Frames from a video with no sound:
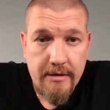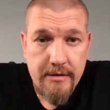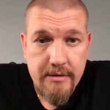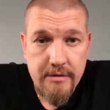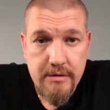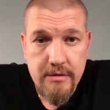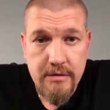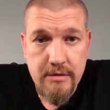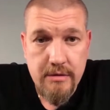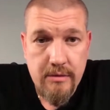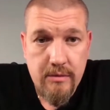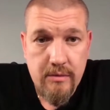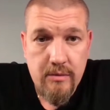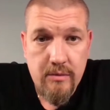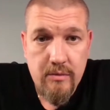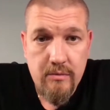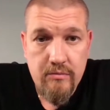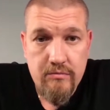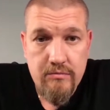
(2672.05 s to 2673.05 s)

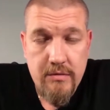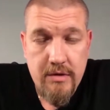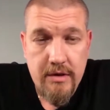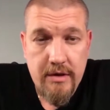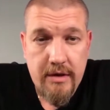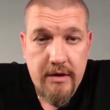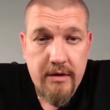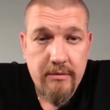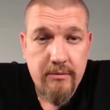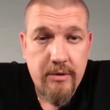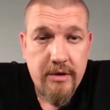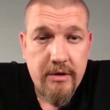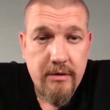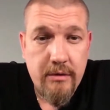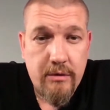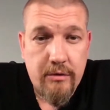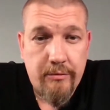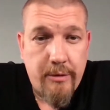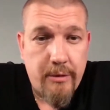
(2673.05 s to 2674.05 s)
So, like, when a
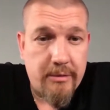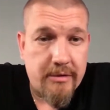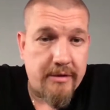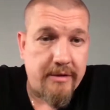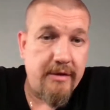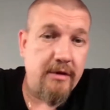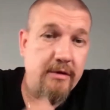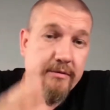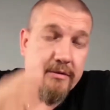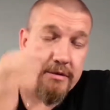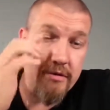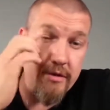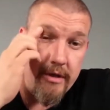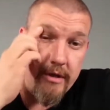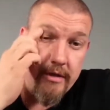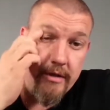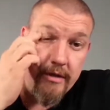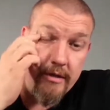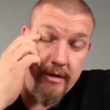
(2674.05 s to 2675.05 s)
lot of people think of
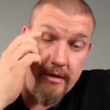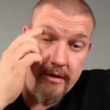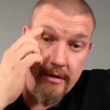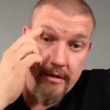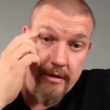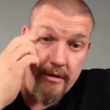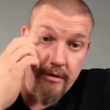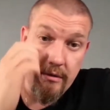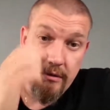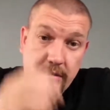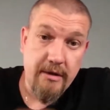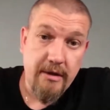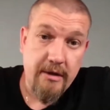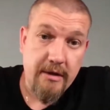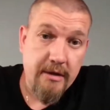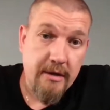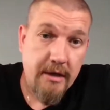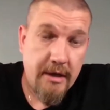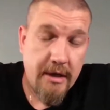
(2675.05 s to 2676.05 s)
Australia, they don't
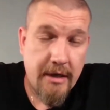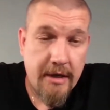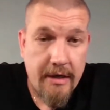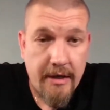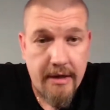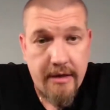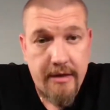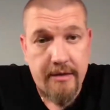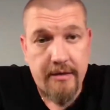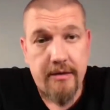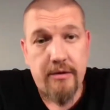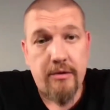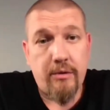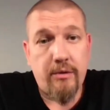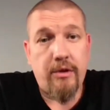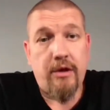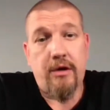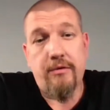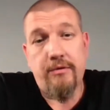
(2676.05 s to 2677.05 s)
think
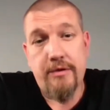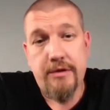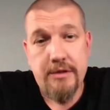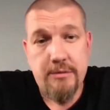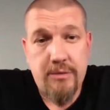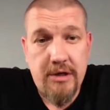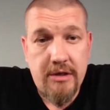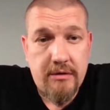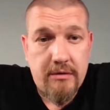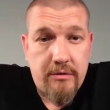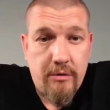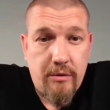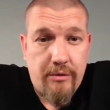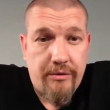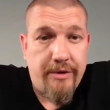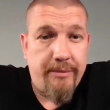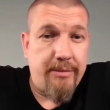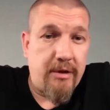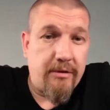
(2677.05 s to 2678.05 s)
of it as being too
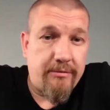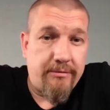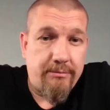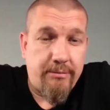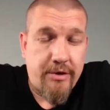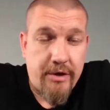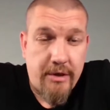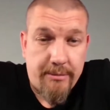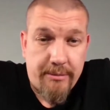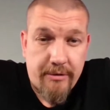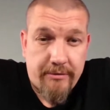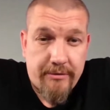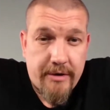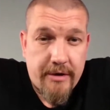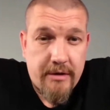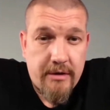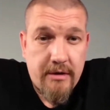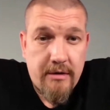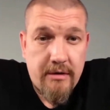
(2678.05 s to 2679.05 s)
crypto
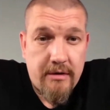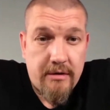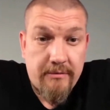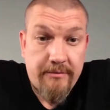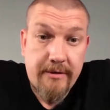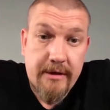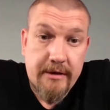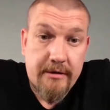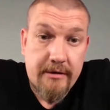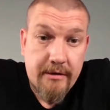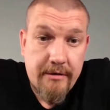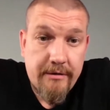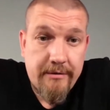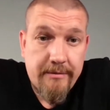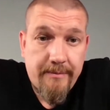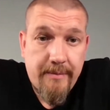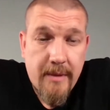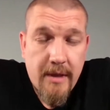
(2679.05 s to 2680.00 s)
friendly. In fact, it is.